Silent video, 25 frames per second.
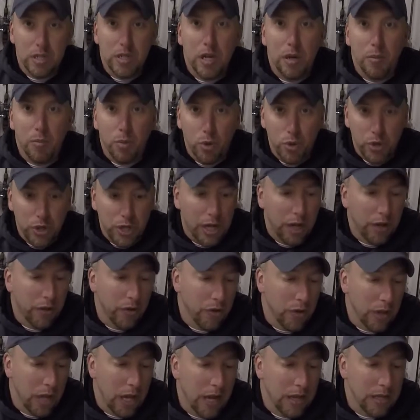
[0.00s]
a couple of the other
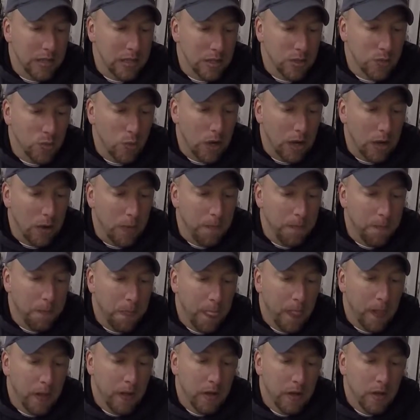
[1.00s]
lines as well.
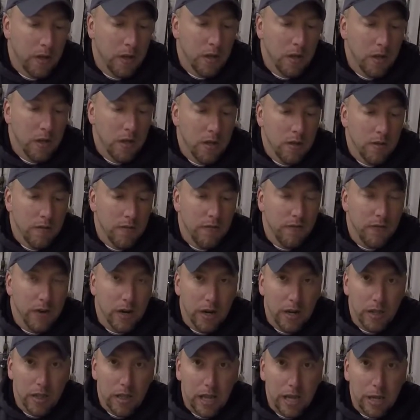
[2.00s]

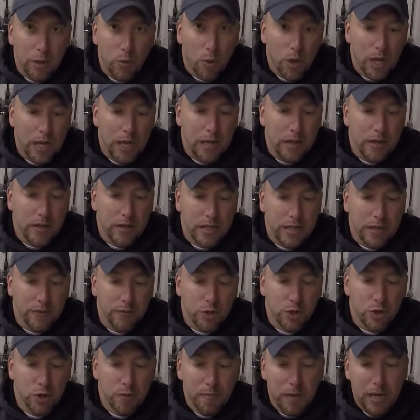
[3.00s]
Very lightweight, gives
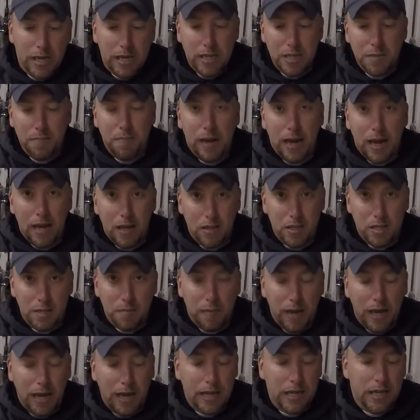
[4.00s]
tremendous balance
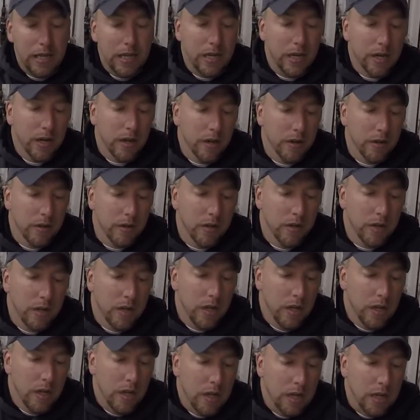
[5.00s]
back here.
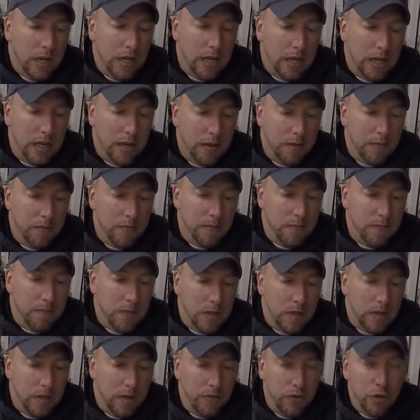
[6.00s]

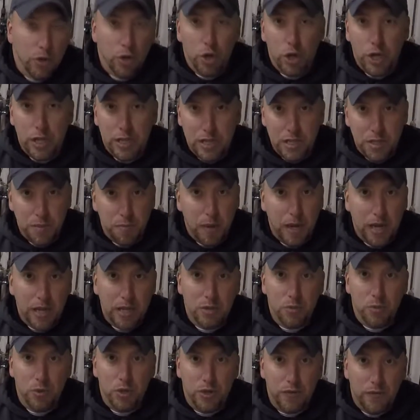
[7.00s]
If you look at the
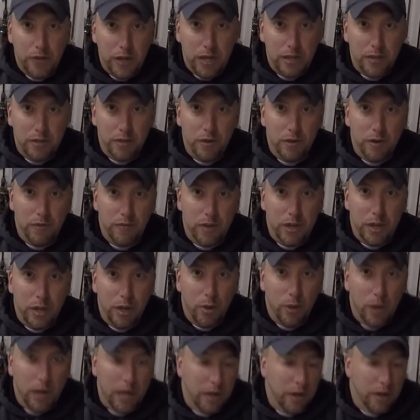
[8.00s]
specs, which Vance, our
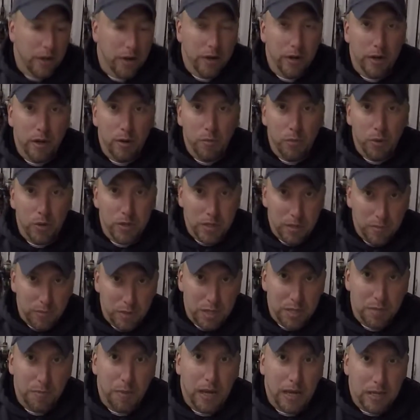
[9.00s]
video editor, he'll put some of
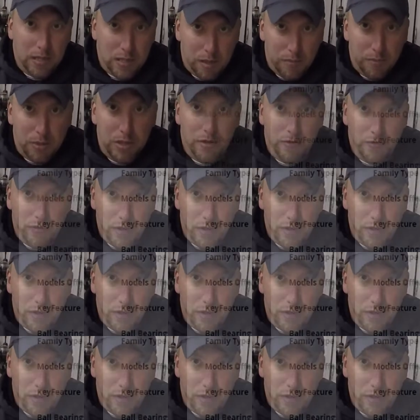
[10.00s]
the specs up in the